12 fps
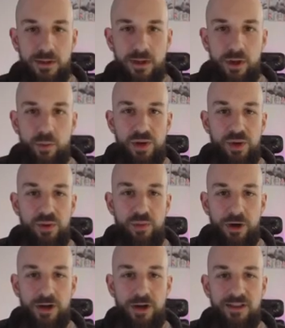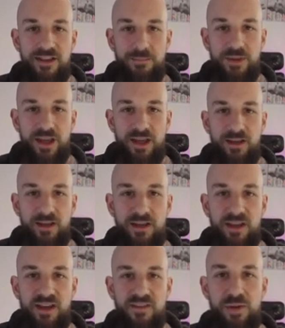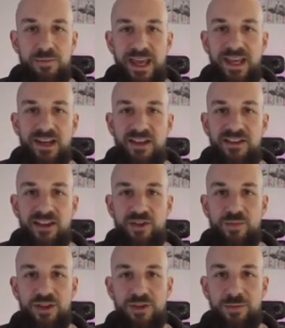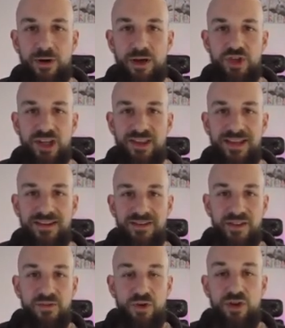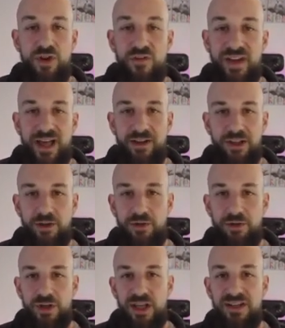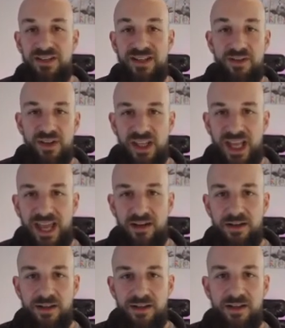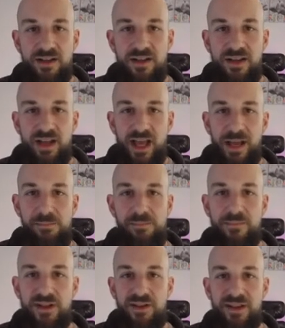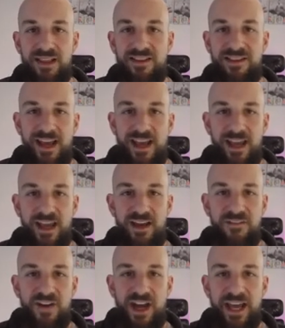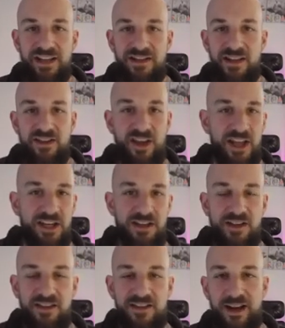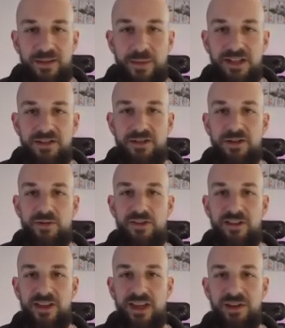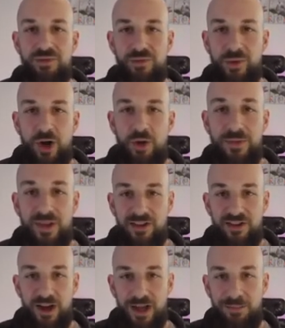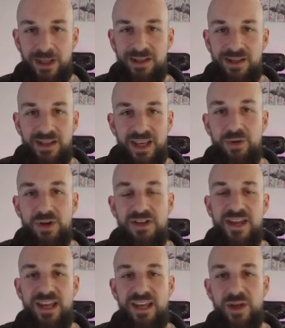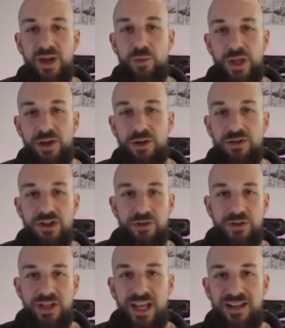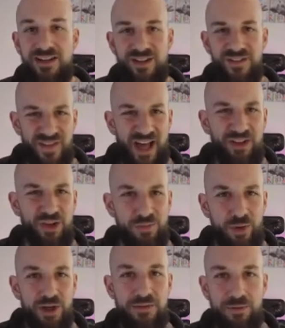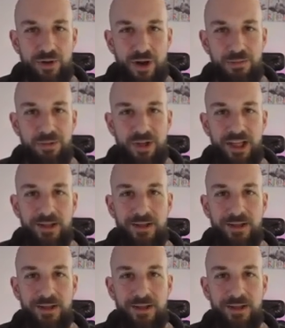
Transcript: when we work on something, if we make it a 6-month project that delivers no value until the end, let's say if I had decided to set up my to-dos in Rome this time, it would have taken me a week or two to get to the value point probably,